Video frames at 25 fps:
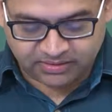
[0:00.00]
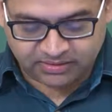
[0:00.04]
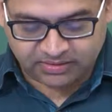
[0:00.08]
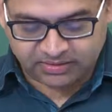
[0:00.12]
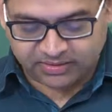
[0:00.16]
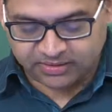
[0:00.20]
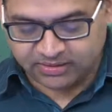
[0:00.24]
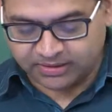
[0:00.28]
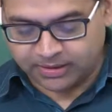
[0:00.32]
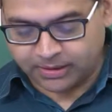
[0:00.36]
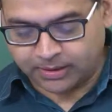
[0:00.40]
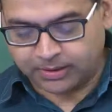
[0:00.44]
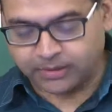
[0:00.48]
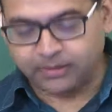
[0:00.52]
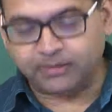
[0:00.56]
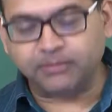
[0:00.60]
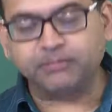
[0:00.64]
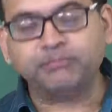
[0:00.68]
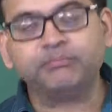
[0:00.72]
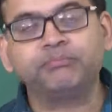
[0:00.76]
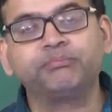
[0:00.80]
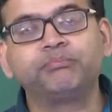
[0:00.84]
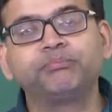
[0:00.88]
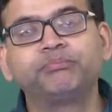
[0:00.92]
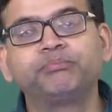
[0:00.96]
the
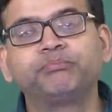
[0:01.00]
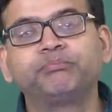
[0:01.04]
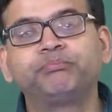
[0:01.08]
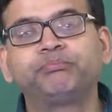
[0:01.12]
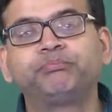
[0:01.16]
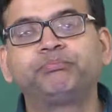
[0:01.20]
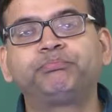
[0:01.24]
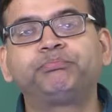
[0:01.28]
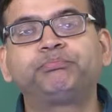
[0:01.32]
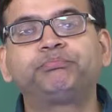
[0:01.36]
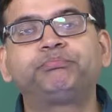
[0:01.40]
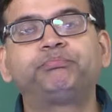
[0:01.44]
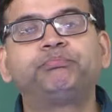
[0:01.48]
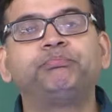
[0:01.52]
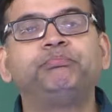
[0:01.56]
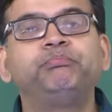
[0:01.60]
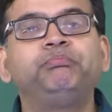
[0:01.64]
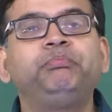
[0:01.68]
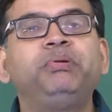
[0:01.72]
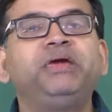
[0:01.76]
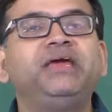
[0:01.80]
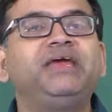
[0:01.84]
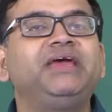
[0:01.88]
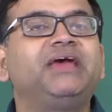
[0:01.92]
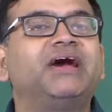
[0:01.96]

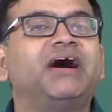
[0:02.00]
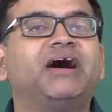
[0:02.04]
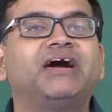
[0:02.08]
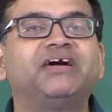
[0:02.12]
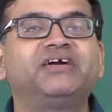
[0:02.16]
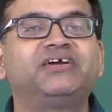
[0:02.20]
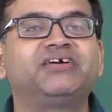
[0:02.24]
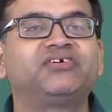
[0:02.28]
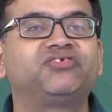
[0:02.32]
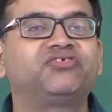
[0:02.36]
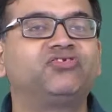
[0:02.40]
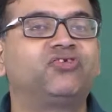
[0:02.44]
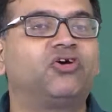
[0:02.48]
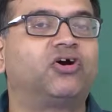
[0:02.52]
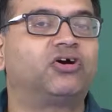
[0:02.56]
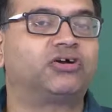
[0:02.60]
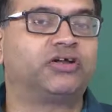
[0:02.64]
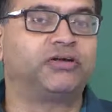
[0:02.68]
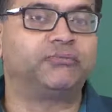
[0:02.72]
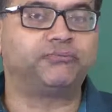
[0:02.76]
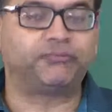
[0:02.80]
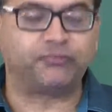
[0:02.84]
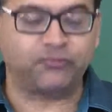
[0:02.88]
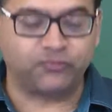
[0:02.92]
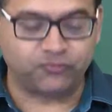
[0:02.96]
BER does not
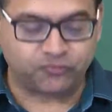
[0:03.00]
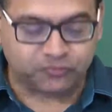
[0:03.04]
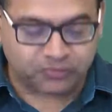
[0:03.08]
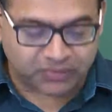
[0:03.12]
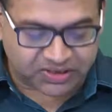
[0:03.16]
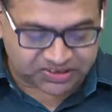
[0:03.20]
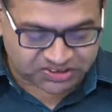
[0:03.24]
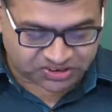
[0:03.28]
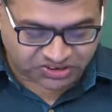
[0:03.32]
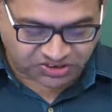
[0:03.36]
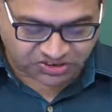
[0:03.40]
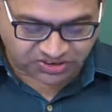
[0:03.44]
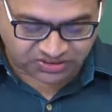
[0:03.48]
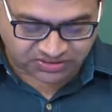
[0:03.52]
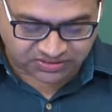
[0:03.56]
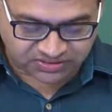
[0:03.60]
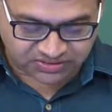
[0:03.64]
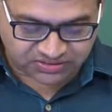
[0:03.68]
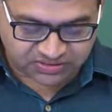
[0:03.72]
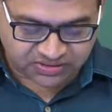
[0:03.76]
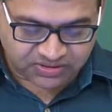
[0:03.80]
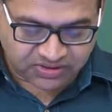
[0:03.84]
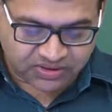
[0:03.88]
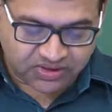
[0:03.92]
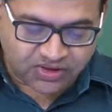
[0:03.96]
improve much.
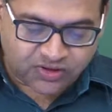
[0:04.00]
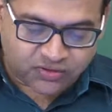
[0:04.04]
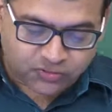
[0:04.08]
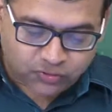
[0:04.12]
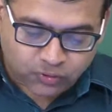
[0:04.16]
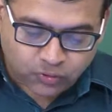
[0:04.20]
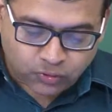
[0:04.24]
So